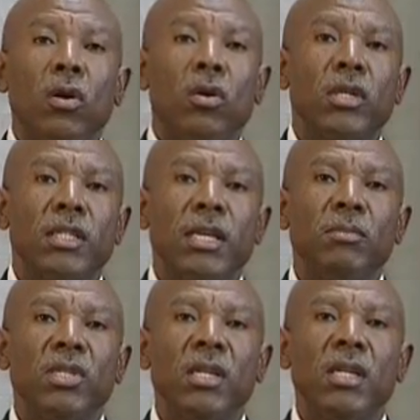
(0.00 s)

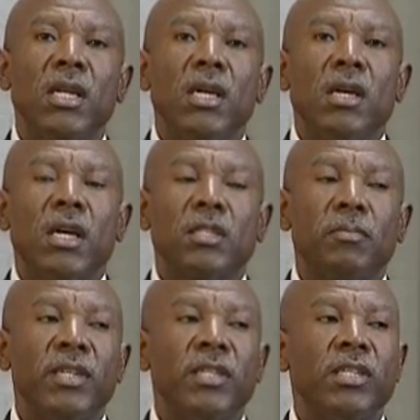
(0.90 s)
consumption
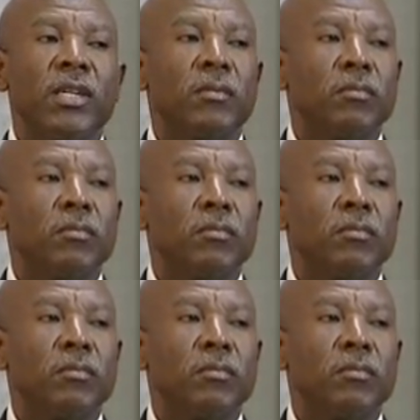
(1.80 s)
expenditure.